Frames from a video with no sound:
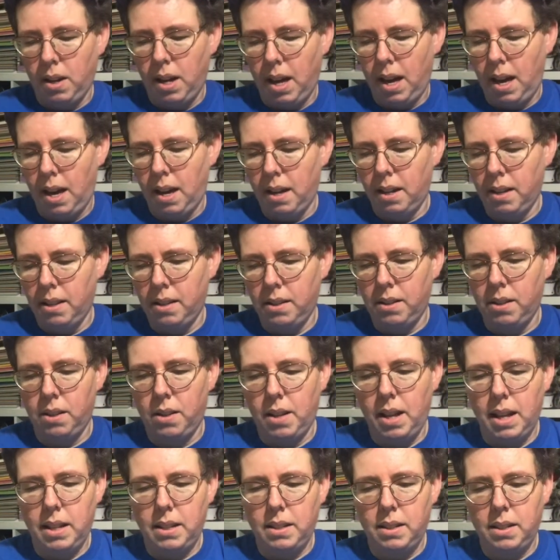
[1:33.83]
Okay, so
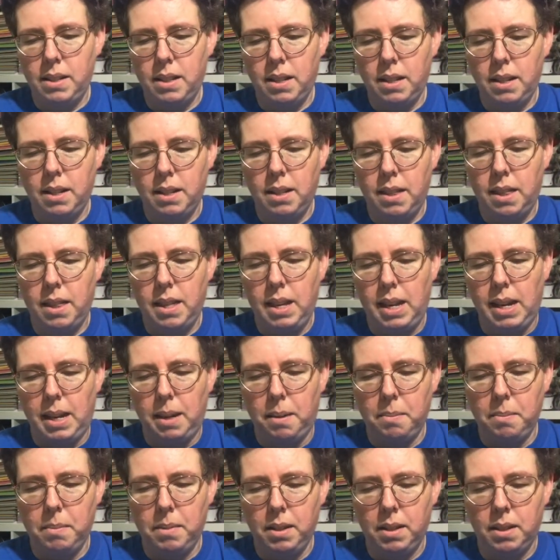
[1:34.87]
that's the
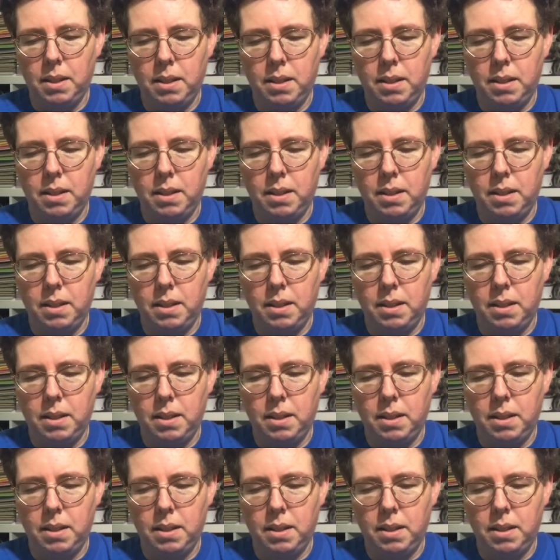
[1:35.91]
theme.